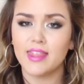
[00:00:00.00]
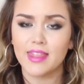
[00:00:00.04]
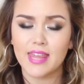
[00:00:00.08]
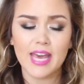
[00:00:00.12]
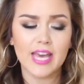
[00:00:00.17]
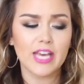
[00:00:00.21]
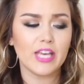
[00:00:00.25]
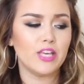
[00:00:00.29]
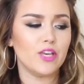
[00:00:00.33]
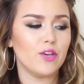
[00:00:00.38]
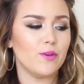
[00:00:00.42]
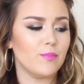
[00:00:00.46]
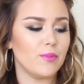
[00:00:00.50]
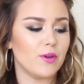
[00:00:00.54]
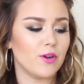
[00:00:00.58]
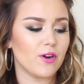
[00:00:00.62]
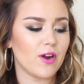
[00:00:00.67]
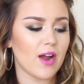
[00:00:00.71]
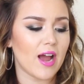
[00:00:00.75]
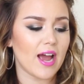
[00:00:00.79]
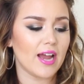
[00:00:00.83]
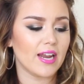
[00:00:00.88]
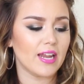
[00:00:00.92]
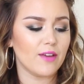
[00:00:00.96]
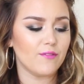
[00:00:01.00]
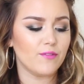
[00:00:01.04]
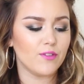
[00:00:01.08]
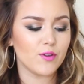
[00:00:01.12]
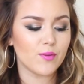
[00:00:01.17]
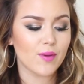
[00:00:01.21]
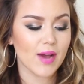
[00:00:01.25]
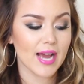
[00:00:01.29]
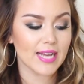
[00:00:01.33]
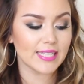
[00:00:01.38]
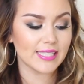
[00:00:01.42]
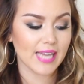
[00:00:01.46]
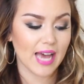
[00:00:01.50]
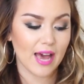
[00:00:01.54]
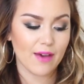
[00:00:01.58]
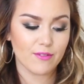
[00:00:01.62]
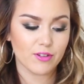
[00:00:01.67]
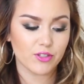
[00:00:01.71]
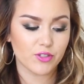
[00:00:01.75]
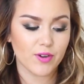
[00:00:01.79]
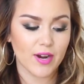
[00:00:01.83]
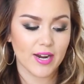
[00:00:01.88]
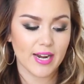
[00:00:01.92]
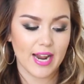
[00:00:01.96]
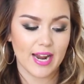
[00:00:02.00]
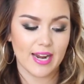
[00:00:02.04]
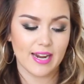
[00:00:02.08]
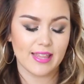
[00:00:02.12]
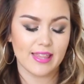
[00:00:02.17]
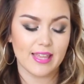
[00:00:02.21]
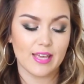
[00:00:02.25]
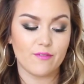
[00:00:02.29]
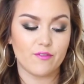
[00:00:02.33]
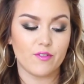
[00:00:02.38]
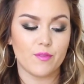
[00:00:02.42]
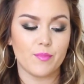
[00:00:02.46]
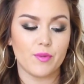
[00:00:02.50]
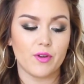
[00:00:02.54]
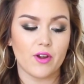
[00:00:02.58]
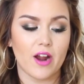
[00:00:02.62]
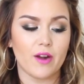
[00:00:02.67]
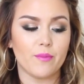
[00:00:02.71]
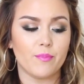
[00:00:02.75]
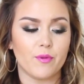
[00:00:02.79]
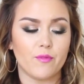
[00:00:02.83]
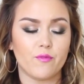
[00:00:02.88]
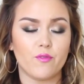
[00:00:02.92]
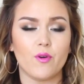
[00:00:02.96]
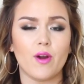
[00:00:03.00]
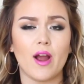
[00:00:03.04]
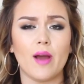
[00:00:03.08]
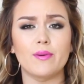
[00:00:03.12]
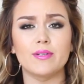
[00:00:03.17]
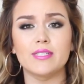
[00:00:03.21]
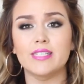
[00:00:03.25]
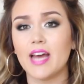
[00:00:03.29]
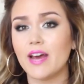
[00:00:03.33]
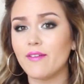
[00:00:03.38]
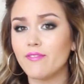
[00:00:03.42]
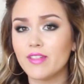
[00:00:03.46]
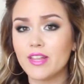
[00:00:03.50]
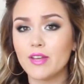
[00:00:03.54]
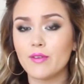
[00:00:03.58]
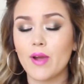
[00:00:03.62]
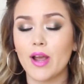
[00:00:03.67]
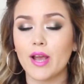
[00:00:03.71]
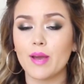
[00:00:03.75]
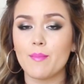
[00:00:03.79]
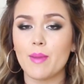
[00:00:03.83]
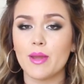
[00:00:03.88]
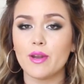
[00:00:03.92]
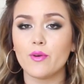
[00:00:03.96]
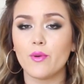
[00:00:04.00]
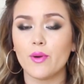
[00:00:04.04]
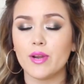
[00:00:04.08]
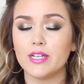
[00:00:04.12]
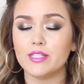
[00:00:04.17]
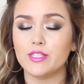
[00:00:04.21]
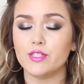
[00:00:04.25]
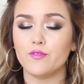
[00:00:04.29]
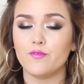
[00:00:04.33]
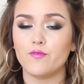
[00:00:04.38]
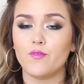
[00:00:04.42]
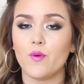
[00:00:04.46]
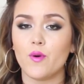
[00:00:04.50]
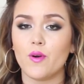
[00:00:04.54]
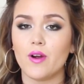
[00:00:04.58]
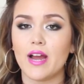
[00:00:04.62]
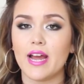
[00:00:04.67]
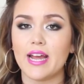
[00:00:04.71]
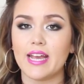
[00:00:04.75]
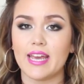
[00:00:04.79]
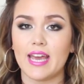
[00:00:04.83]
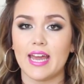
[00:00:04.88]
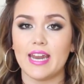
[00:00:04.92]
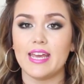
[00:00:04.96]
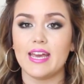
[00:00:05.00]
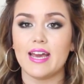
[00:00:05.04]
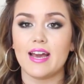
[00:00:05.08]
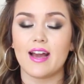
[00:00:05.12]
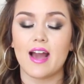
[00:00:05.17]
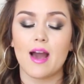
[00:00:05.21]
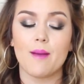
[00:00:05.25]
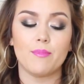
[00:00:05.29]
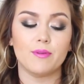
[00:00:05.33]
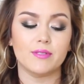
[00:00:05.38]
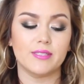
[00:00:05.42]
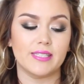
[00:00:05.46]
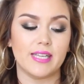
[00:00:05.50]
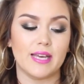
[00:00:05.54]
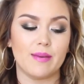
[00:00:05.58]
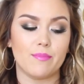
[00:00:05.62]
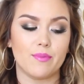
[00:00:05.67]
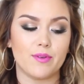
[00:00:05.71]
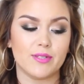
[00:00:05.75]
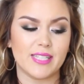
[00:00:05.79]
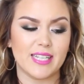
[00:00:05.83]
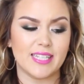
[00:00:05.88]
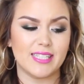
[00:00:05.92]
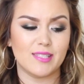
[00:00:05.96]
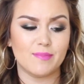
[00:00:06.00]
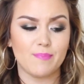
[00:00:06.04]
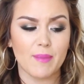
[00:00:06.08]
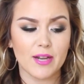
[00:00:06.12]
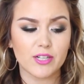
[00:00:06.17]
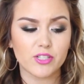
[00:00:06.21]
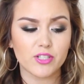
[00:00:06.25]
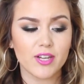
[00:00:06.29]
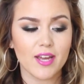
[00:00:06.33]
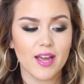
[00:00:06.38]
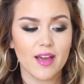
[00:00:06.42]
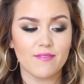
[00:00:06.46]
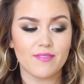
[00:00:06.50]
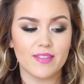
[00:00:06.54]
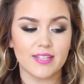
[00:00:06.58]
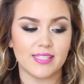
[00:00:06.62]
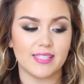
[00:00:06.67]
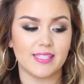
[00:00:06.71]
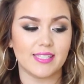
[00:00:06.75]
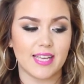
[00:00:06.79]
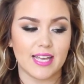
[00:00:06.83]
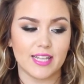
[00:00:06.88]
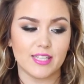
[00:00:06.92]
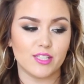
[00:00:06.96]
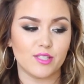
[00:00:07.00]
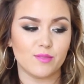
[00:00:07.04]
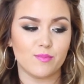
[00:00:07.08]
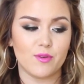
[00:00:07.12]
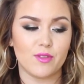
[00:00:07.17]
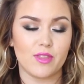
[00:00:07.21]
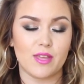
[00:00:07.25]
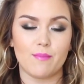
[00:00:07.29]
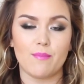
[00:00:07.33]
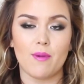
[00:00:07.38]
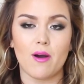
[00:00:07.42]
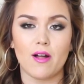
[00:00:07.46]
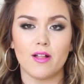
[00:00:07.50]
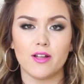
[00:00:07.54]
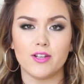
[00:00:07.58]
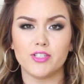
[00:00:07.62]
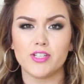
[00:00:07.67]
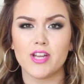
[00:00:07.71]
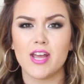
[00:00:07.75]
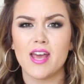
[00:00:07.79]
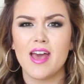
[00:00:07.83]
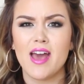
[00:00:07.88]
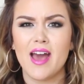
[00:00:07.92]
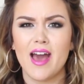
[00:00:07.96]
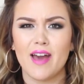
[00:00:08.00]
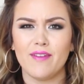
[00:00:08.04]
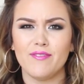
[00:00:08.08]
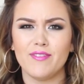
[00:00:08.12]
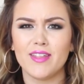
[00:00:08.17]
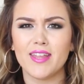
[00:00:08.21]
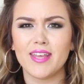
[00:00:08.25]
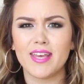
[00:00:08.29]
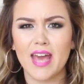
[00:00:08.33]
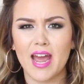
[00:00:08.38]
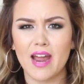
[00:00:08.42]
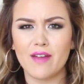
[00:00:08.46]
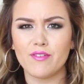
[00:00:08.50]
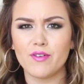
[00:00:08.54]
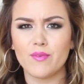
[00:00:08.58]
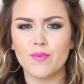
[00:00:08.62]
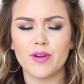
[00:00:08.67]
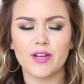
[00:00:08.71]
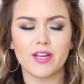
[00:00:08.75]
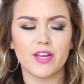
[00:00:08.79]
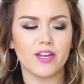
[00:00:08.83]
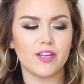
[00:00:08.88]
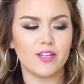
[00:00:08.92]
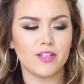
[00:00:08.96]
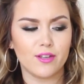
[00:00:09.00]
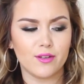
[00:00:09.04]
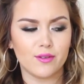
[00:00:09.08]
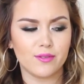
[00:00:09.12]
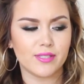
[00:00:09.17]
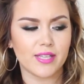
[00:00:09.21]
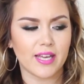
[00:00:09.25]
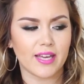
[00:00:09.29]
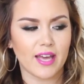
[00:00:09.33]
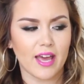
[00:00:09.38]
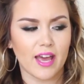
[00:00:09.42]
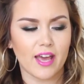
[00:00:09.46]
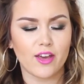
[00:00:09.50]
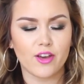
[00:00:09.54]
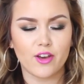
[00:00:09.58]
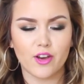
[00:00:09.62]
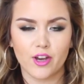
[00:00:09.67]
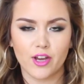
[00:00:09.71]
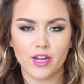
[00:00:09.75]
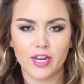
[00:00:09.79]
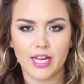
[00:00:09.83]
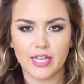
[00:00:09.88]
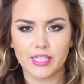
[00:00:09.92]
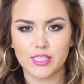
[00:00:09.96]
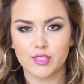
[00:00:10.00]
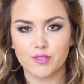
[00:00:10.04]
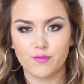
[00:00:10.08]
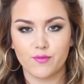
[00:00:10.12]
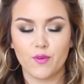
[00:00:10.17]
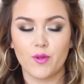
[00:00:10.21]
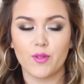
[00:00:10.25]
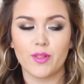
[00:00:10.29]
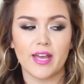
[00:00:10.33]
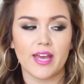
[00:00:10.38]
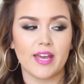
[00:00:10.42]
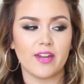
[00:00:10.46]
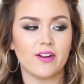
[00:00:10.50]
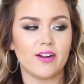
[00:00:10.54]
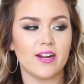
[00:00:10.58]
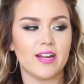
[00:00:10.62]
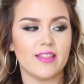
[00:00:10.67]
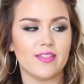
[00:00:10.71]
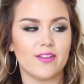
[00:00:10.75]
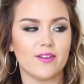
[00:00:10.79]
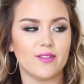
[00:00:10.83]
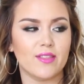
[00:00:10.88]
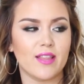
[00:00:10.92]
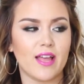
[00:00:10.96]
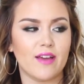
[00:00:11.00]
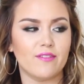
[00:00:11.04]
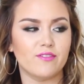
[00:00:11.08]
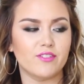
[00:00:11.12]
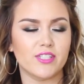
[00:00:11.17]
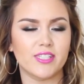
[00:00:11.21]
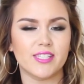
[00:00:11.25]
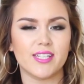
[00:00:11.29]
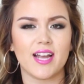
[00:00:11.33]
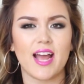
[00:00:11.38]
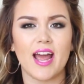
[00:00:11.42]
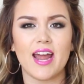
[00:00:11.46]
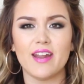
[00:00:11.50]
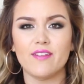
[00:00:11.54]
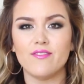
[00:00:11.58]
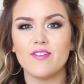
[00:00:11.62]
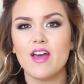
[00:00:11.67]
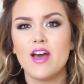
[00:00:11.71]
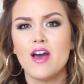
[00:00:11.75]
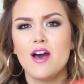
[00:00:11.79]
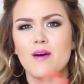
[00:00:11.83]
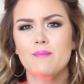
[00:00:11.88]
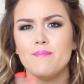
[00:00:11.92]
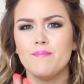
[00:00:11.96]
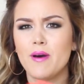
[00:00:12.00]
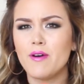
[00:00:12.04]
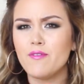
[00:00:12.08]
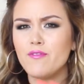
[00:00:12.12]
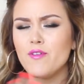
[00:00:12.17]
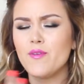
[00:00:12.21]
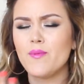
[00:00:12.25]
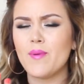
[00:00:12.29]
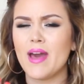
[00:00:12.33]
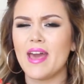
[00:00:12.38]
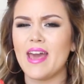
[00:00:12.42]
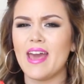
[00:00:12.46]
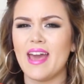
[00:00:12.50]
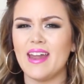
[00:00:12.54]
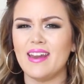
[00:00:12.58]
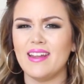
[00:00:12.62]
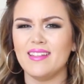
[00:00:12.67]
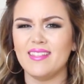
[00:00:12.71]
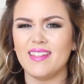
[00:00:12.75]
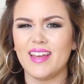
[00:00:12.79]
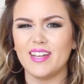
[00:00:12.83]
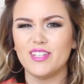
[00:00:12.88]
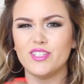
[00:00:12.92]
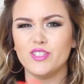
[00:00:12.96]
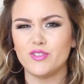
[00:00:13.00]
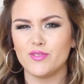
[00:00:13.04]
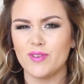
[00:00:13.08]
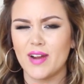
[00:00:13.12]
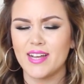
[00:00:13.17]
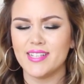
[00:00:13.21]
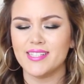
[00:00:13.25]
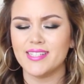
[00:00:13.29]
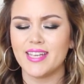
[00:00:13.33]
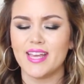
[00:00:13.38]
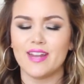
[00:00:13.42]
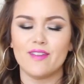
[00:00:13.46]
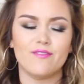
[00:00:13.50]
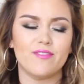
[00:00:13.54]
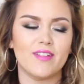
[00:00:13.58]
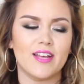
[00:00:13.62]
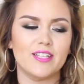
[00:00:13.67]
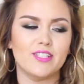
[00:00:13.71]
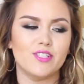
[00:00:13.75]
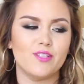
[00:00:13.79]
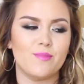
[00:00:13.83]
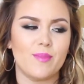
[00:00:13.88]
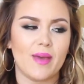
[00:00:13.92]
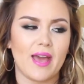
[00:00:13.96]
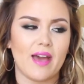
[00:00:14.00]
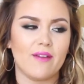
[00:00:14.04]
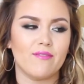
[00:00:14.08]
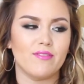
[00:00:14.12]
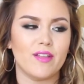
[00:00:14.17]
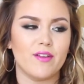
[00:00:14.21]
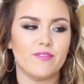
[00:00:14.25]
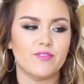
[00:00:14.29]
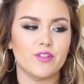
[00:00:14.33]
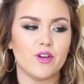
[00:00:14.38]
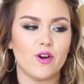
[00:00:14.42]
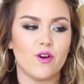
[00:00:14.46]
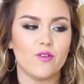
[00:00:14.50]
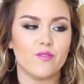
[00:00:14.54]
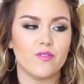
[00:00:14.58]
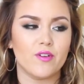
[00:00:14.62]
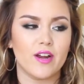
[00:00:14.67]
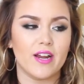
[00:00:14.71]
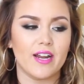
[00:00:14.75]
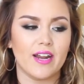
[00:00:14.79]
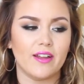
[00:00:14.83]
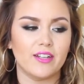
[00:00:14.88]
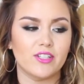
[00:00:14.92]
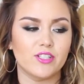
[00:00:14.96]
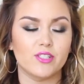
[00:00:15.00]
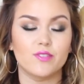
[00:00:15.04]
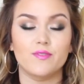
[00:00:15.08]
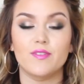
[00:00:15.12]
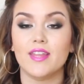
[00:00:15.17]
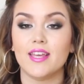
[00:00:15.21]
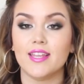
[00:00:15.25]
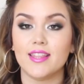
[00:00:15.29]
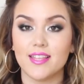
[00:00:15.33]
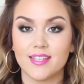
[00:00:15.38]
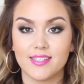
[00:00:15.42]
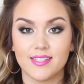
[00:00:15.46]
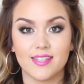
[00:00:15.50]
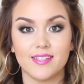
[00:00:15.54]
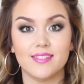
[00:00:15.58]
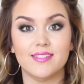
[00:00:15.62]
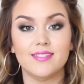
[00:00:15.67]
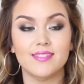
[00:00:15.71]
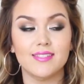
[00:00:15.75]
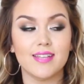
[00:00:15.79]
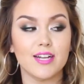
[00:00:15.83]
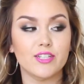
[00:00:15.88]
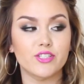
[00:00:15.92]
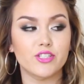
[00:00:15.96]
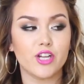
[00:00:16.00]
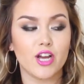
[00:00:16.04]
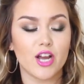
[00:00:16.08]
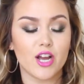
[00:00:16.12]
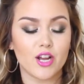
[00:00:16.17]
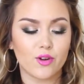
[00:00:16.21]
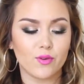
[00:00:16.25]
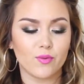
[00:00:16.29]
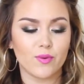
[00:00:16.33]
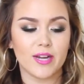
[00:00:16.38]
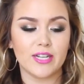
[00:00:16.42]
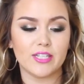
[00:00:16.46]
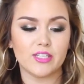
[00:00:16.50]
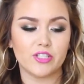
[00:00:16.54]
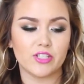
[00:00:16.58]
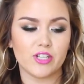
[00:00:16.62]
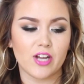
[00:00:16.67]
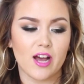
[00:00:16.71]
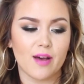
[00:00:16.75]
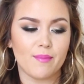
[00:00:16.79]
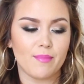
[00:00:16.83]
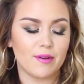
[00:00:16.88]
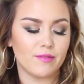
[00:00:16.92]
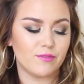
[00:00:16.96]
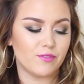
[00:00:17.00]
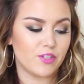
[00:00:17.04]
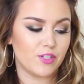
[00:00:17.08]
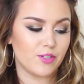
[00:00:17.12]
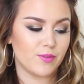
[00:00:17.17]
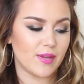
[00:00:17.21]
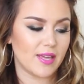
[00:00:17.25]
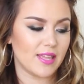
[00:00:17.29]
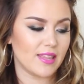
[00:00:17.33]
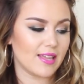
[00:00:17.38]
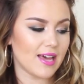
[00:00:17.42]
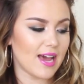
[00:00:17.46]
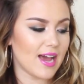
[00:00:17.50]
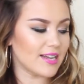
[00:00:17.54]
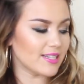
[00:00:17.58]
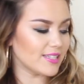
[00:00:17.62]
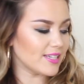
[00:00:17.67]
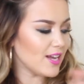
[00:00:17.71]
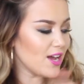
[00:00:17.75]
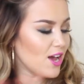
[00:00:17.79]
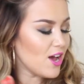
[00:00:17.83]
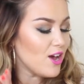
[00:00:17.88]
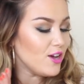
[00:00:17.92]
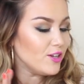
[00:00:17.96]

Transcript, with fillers: Thank you, Murad. If you guys haven't tried anything from Murad before, I would definitely recommend going to Sephora and getting a couple samples, especially of this skin smoothing polish. I feel like everyone could use like a good exfoliator in their life just to kind of buff away any like dry skin flakes you may have left over, and I just feel like this does such a great job of doing that.